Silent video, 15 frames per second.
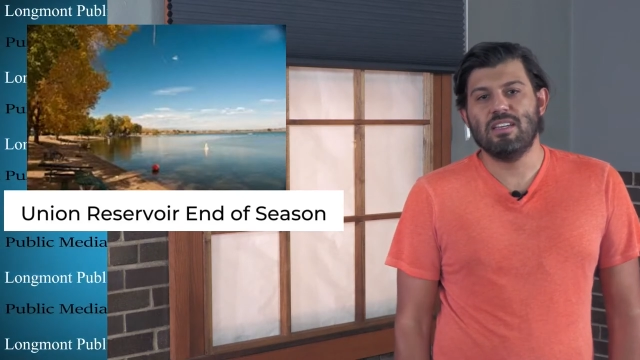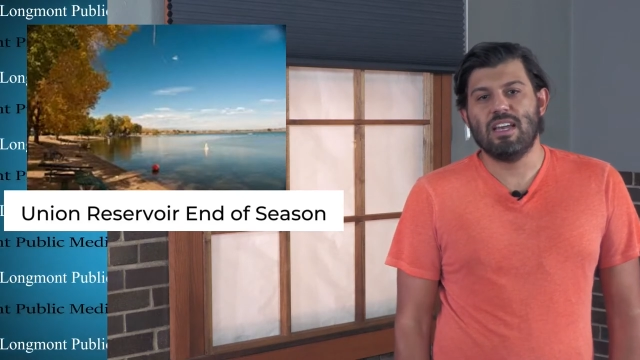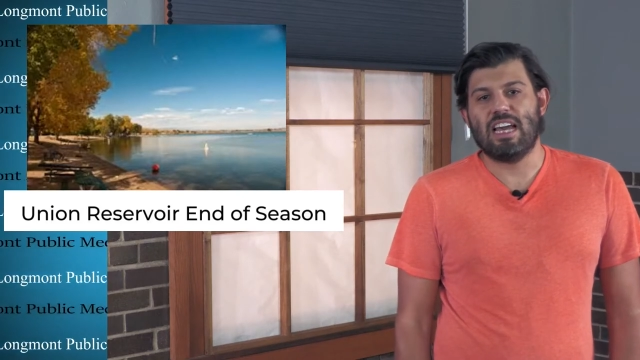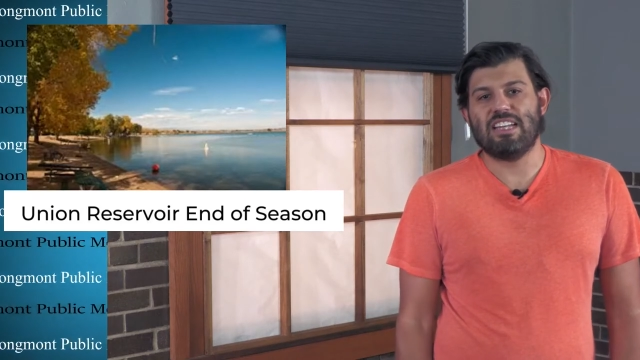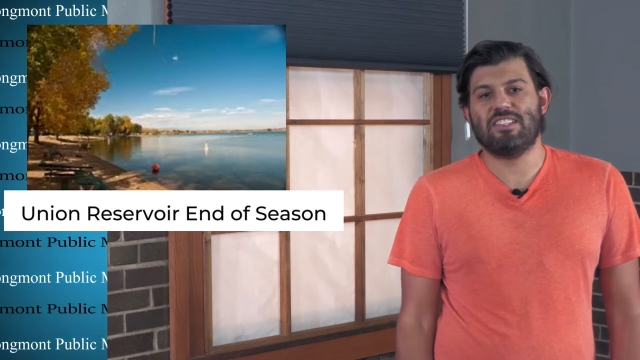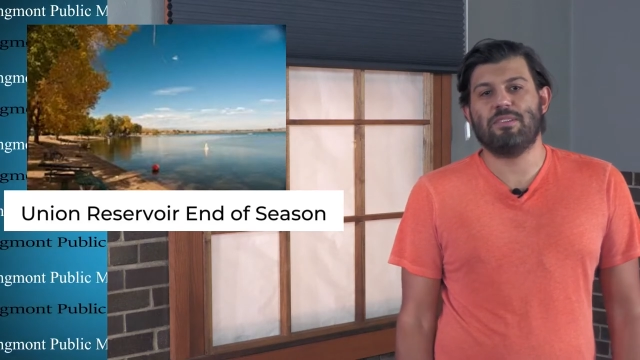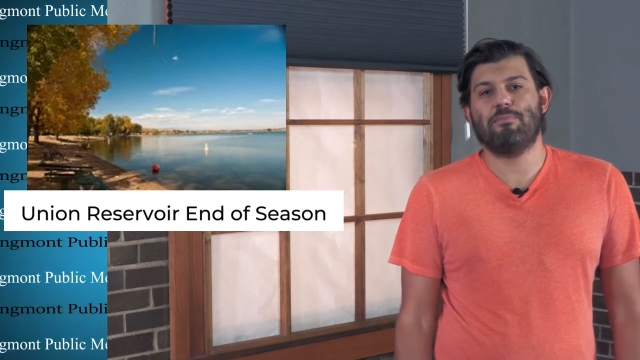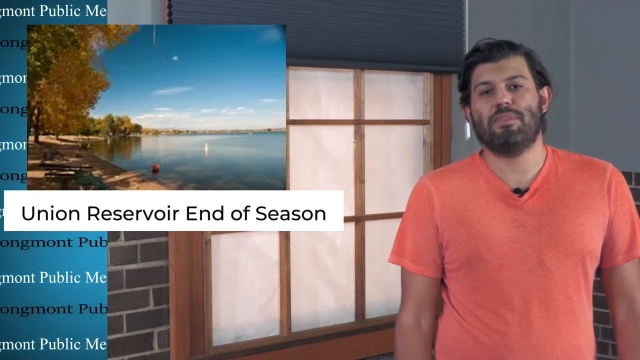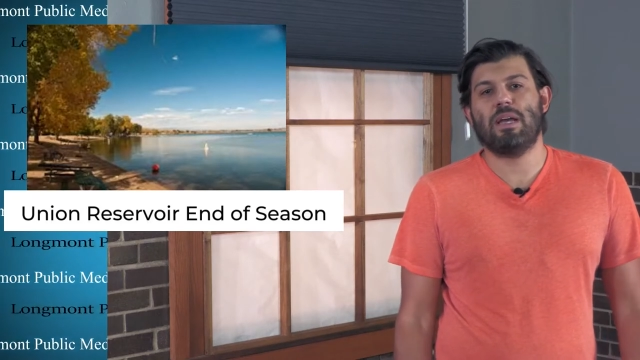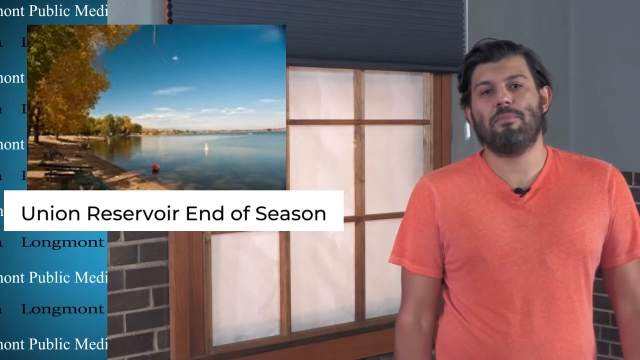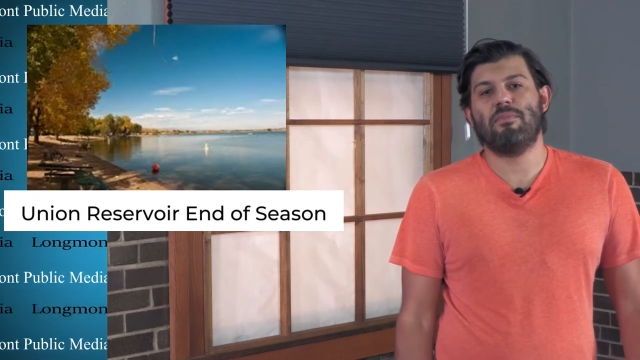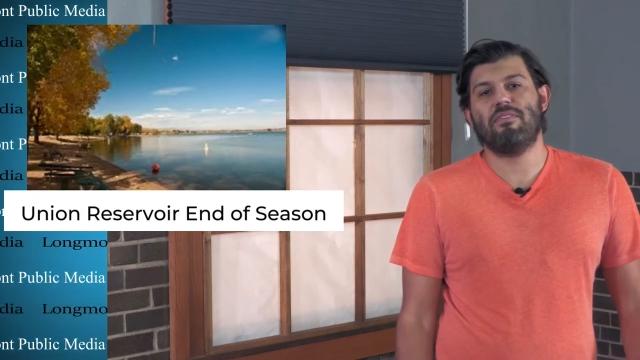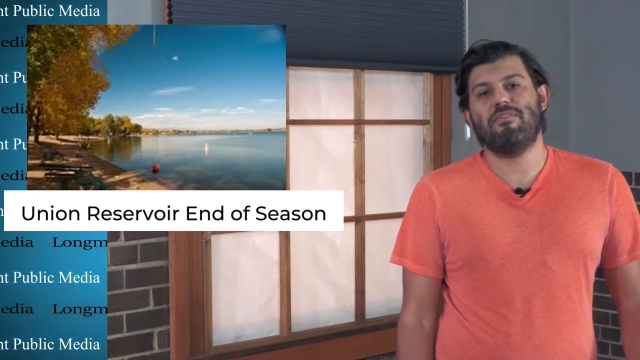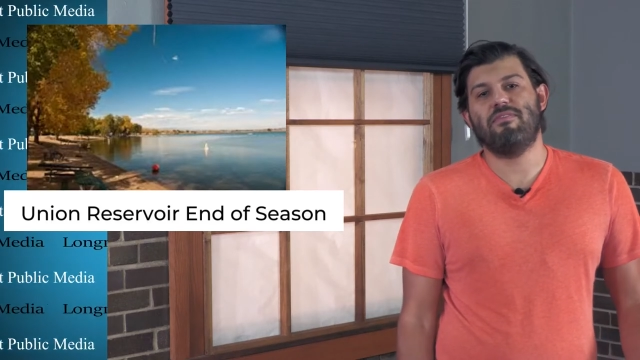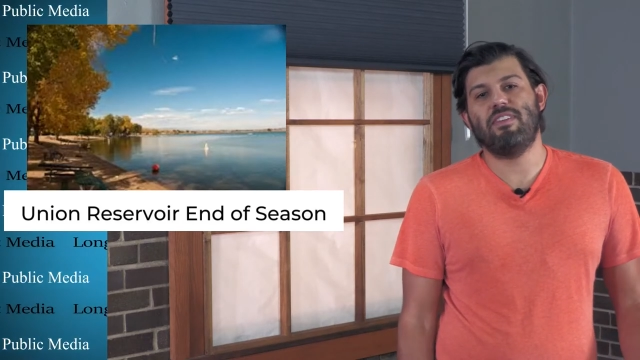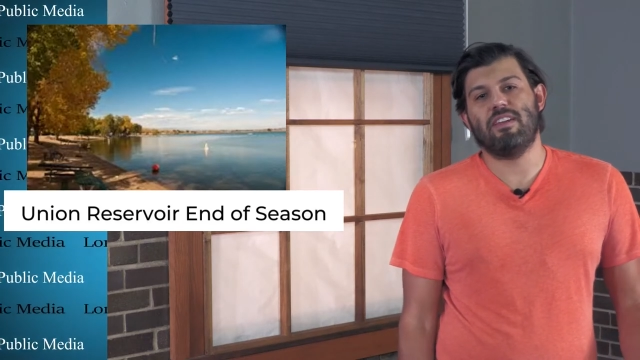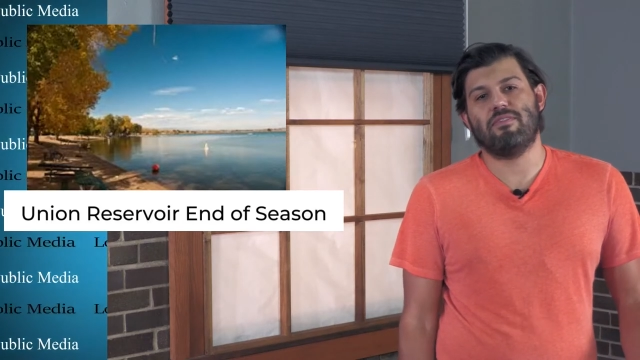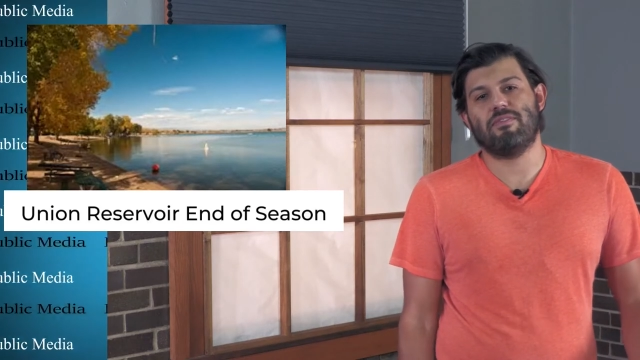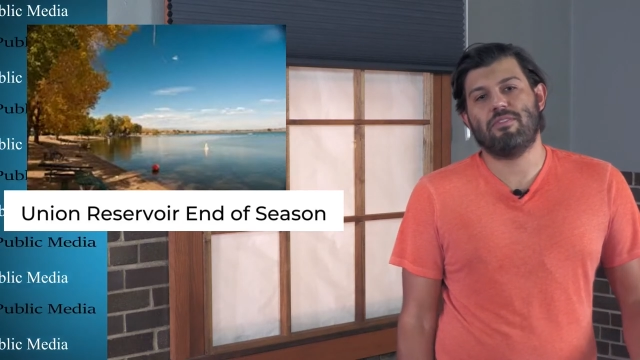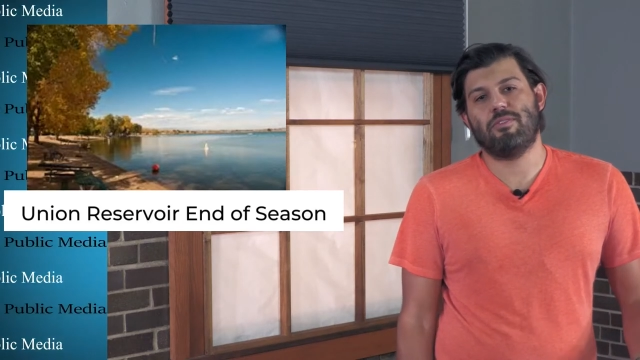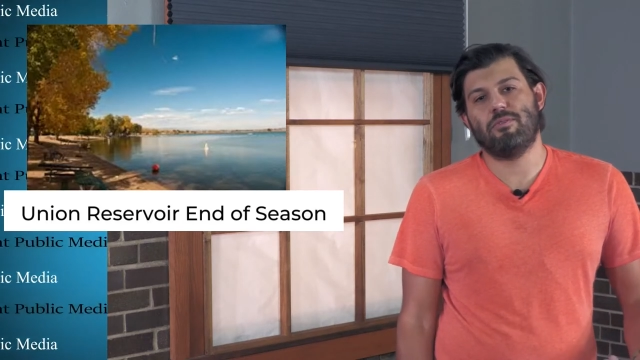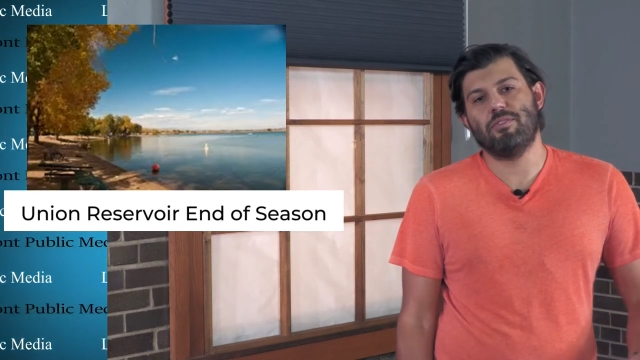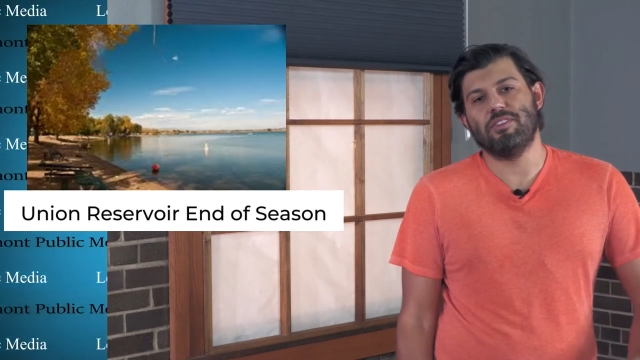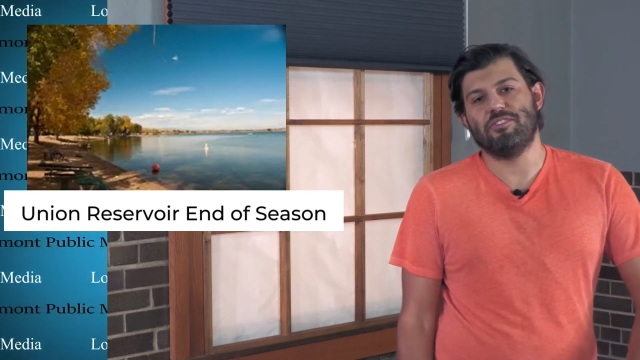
and September 5th through the